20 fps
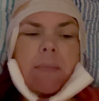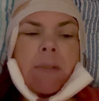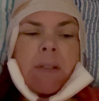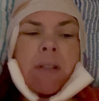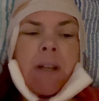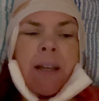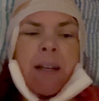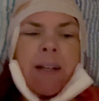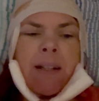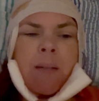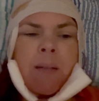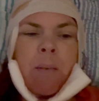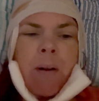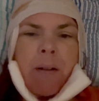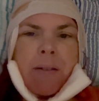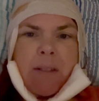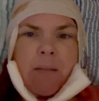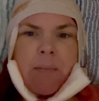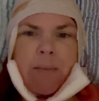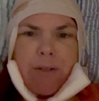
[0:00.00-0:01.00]
and it's
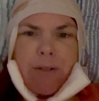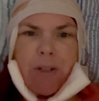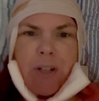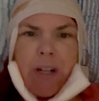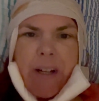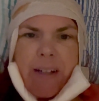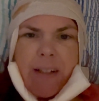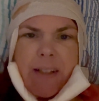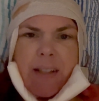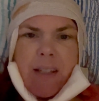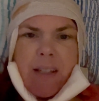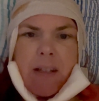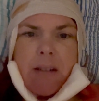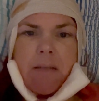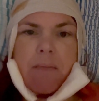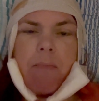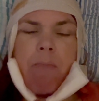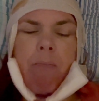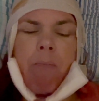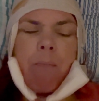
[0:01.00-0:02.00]
multiple shots.
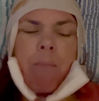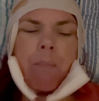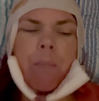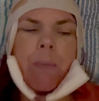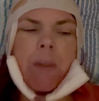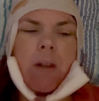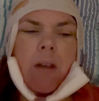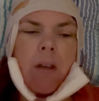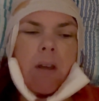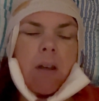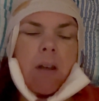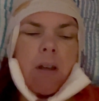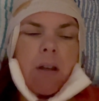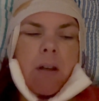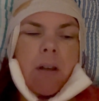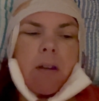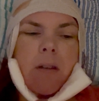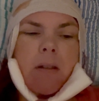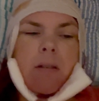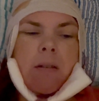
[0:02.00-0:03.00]

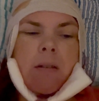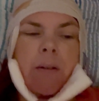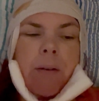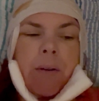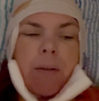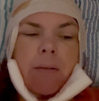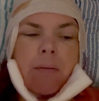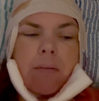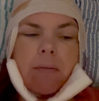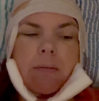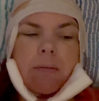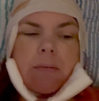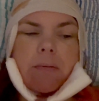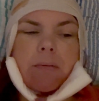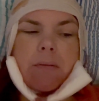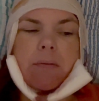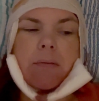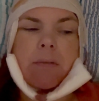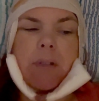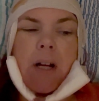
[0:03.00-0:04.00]
So
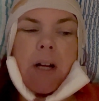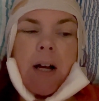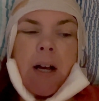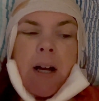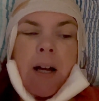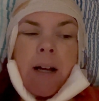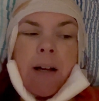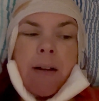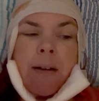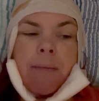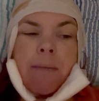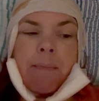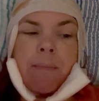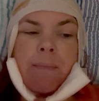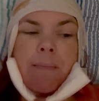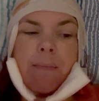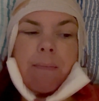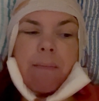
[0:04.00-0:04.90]
um,